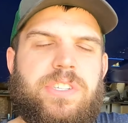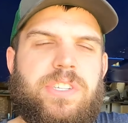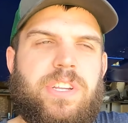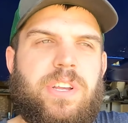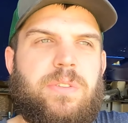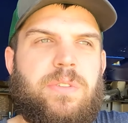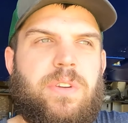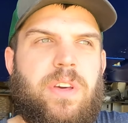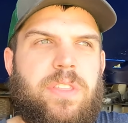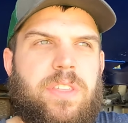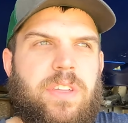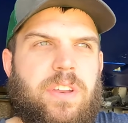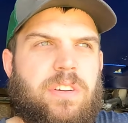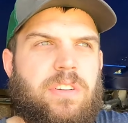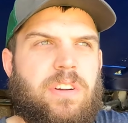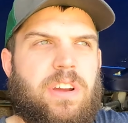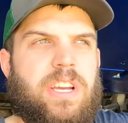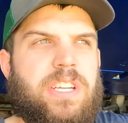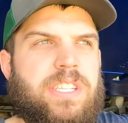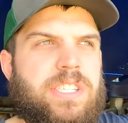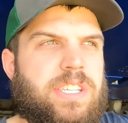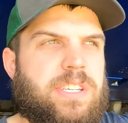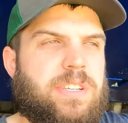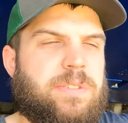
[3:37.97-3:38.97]
So nothing
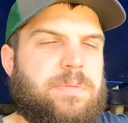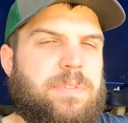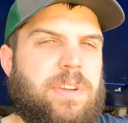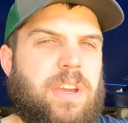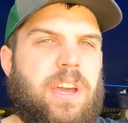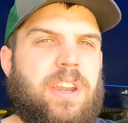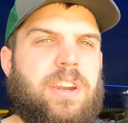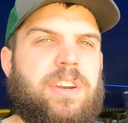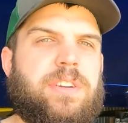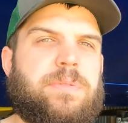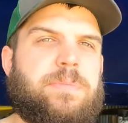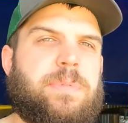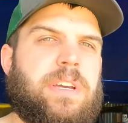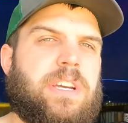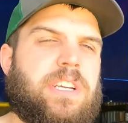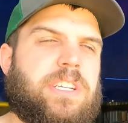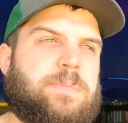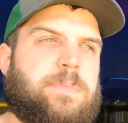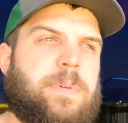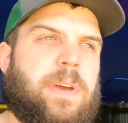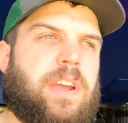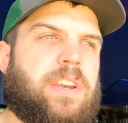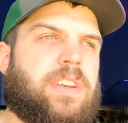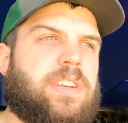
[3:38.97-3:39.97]
crazy, kind of to be
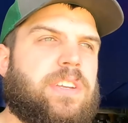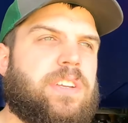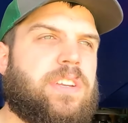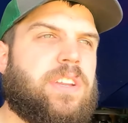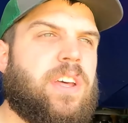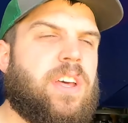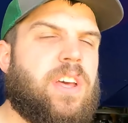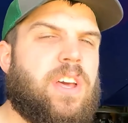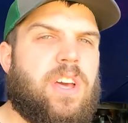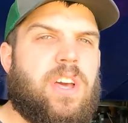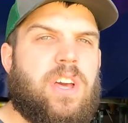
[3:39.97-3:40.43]
expected.